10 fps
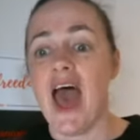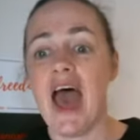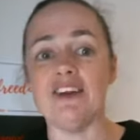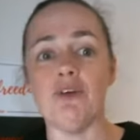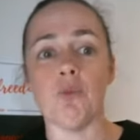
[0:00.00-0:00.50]

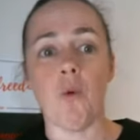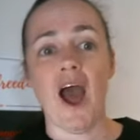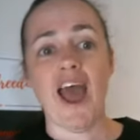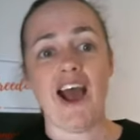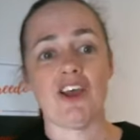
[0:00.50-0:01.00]
and
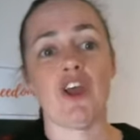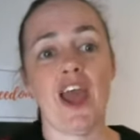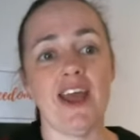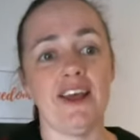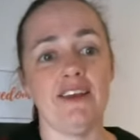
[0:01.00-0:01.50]
why I
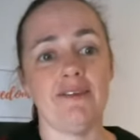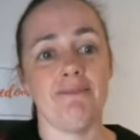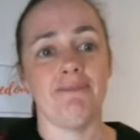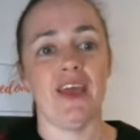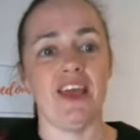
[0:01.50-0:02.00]
created
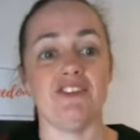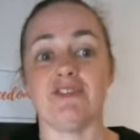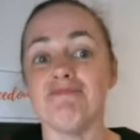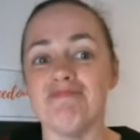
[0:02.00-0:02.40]
it.